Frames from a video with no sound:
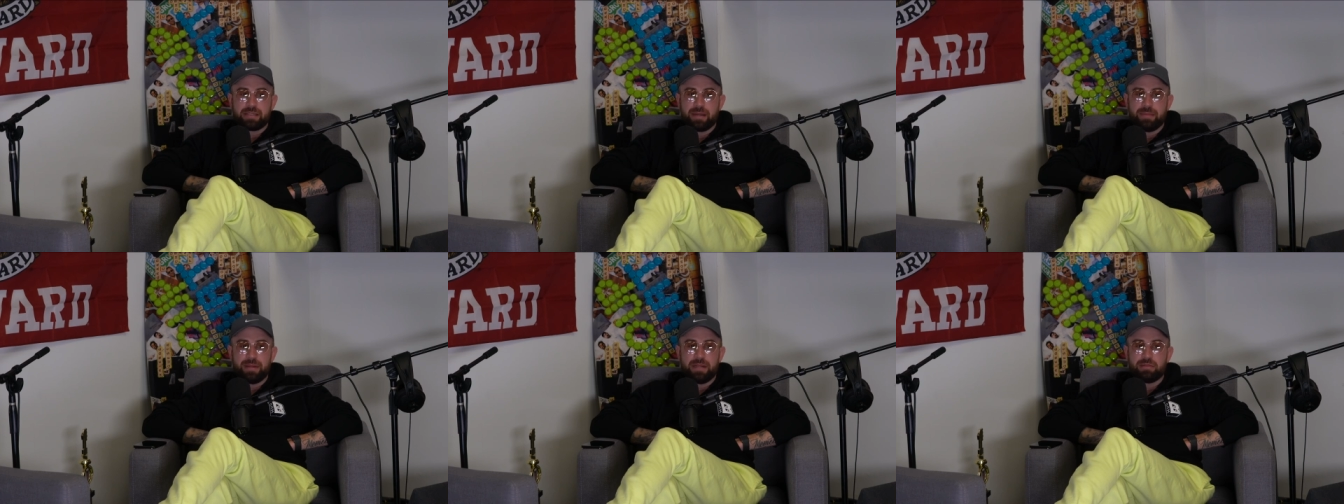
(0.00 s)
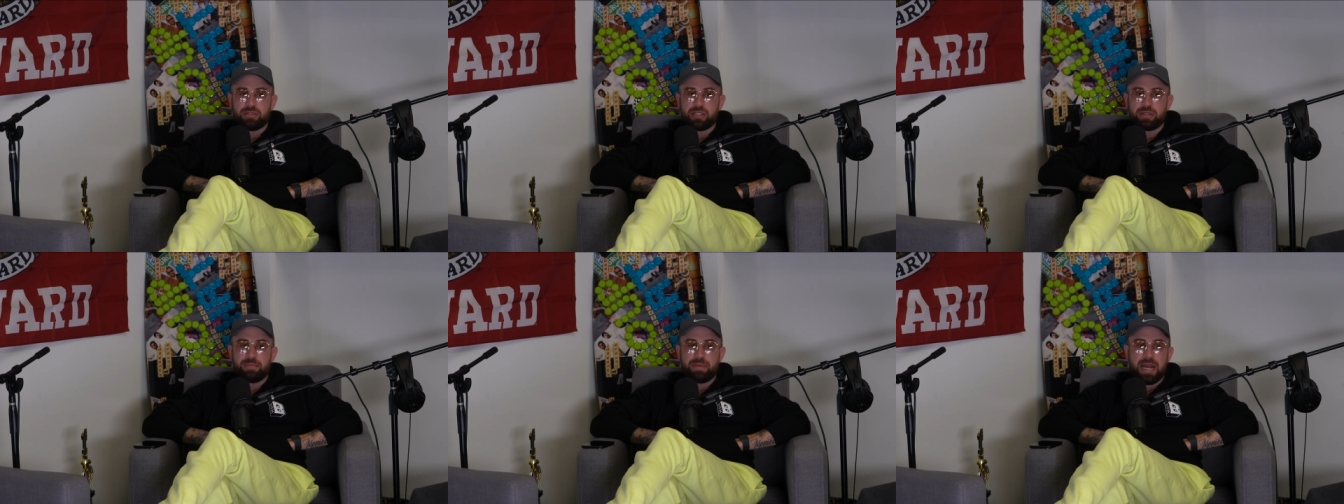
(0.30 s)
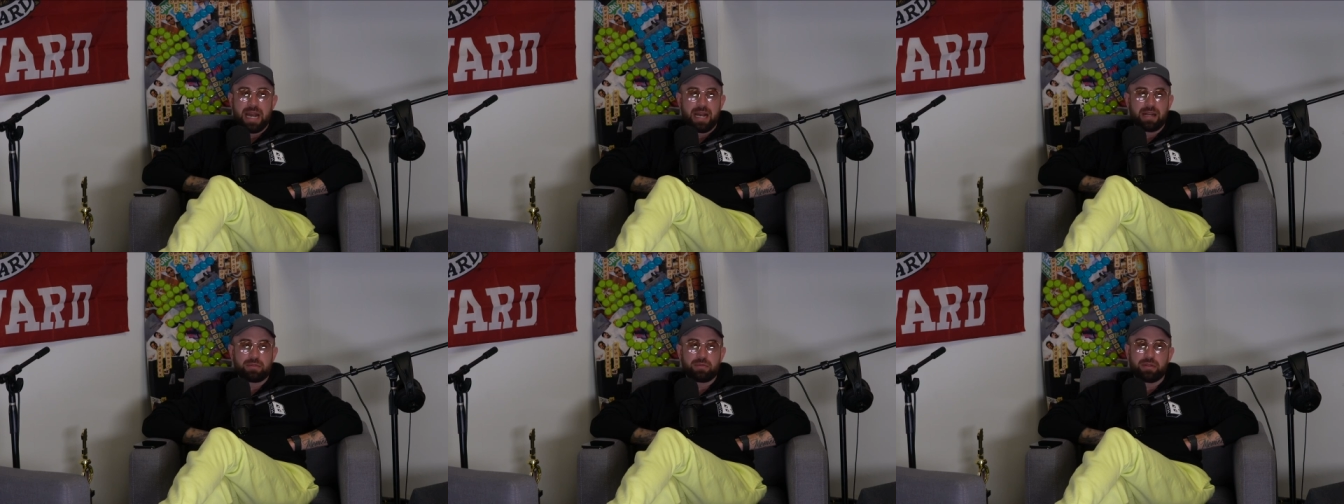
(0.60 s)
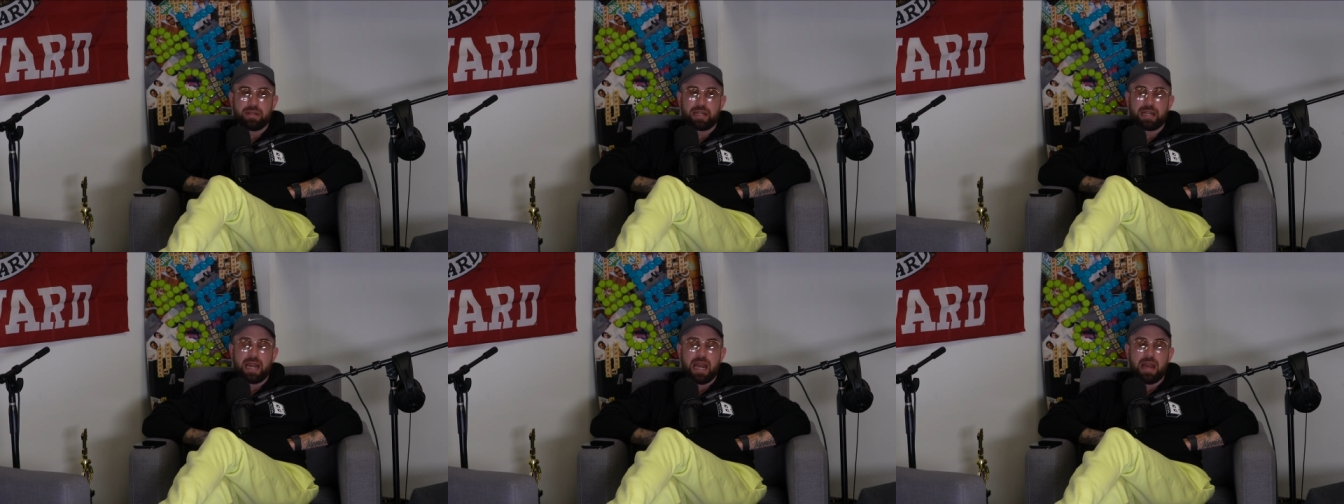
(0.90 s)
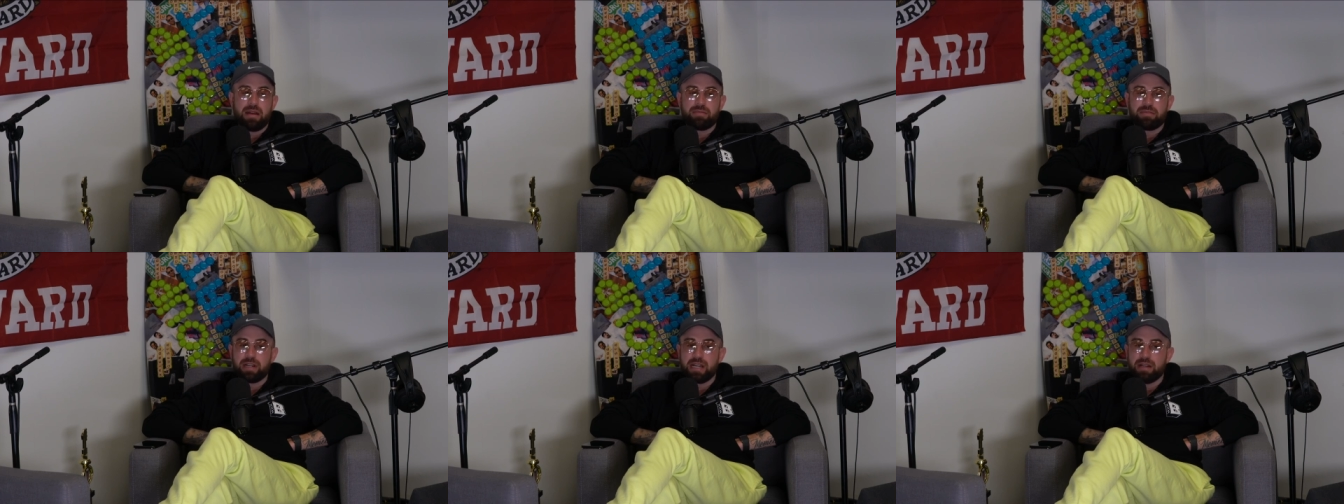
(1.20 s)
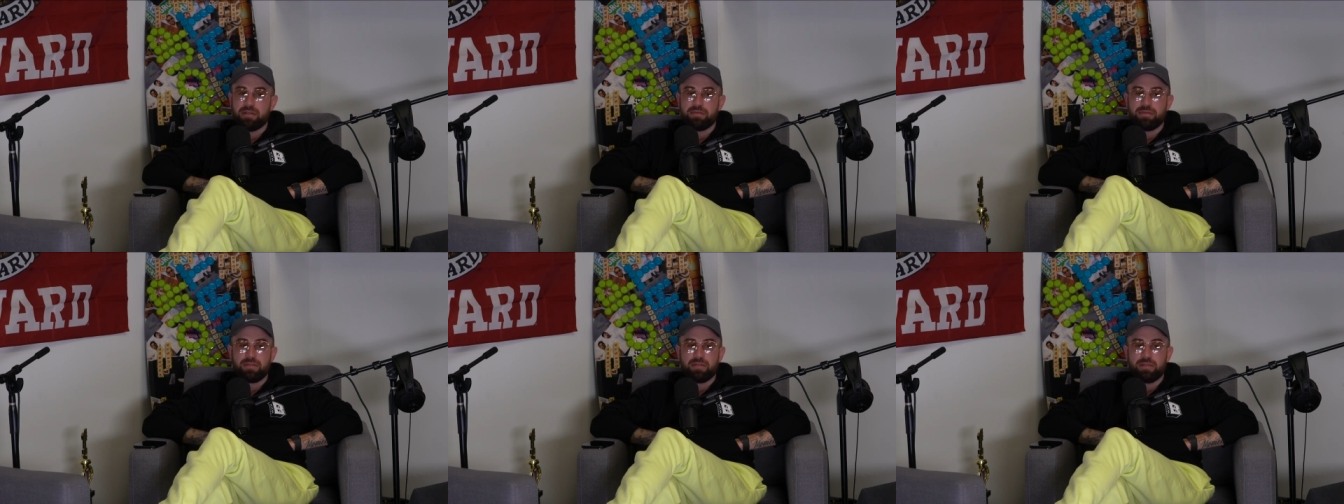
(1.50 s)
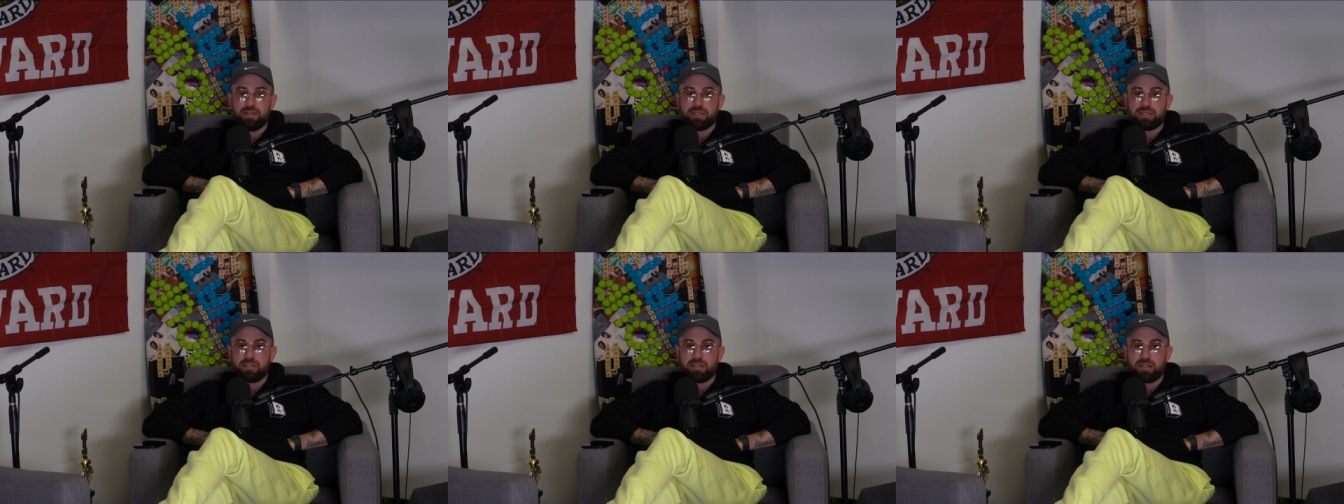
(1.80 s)
I mean, it was just packed with like every
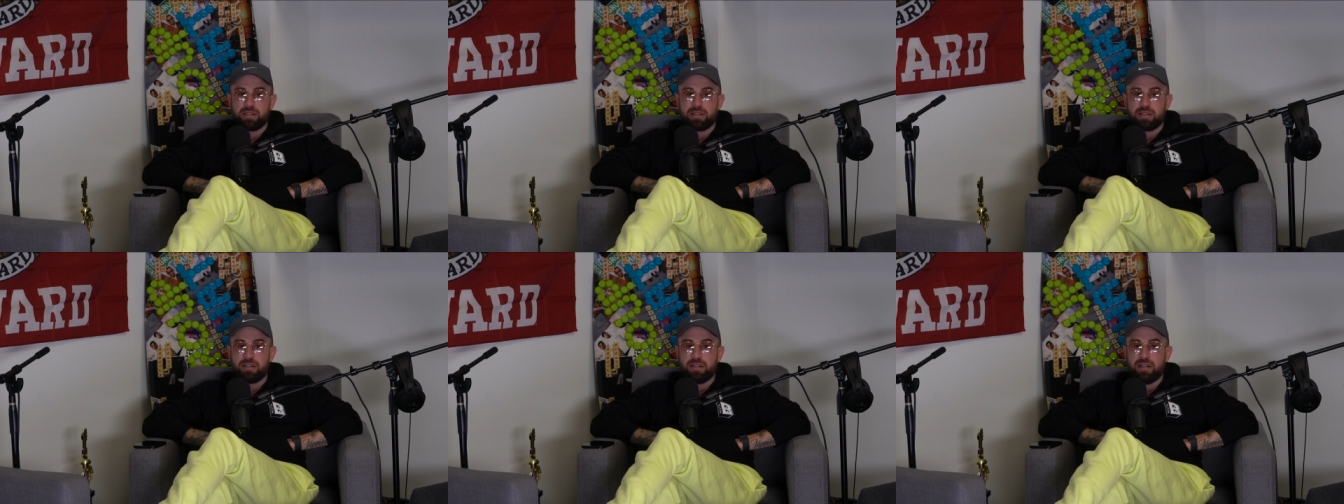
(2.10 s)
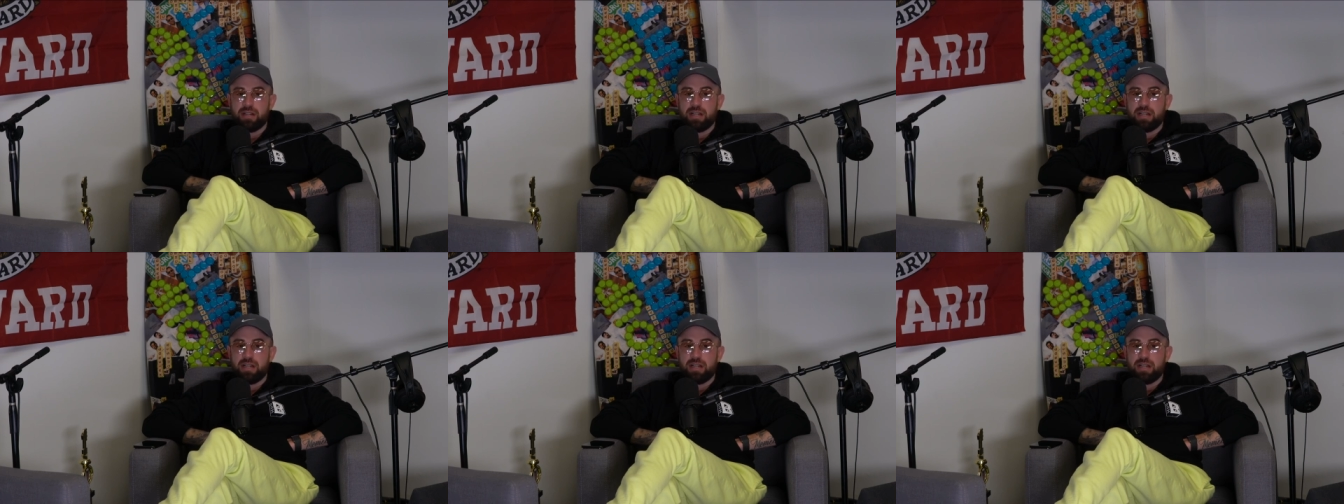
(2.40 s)
influencer.